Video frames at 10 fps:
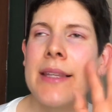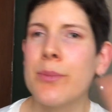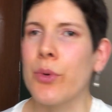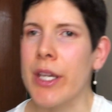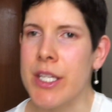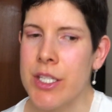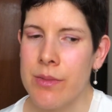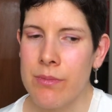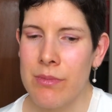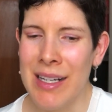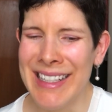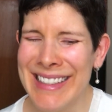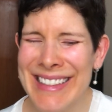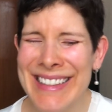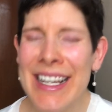bookish.
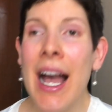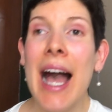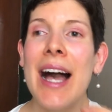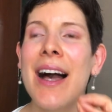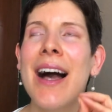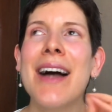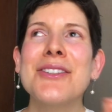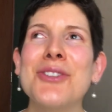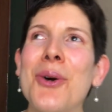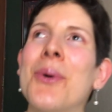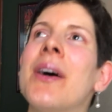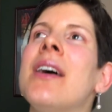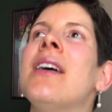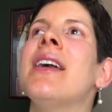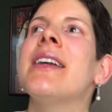So
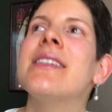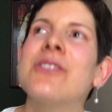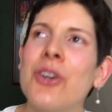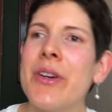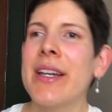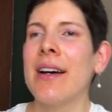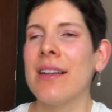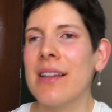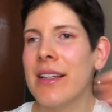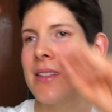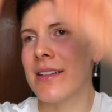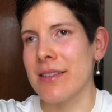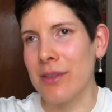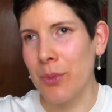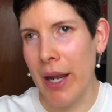historical, there's
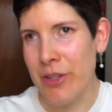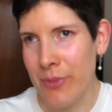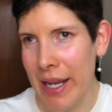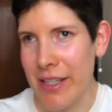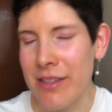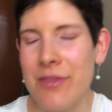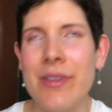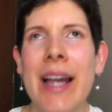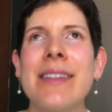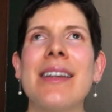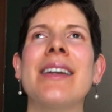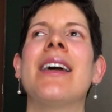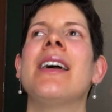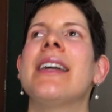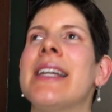a wide range, right? Like
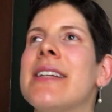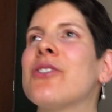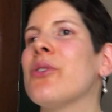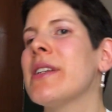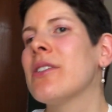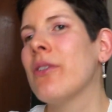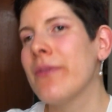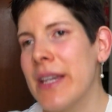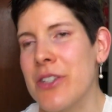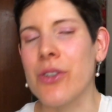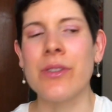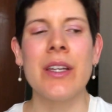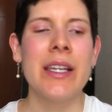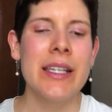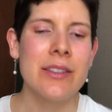history nonfiction,
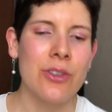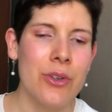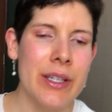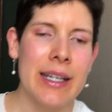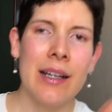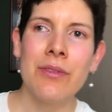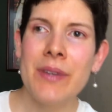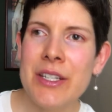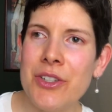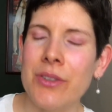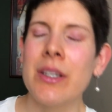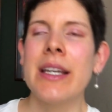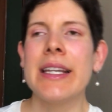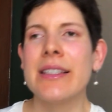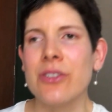historical fiction,
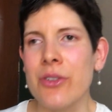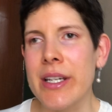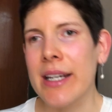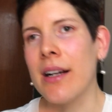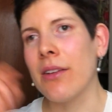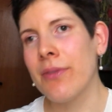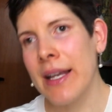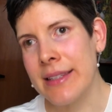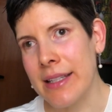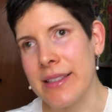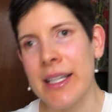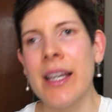historical fantasy,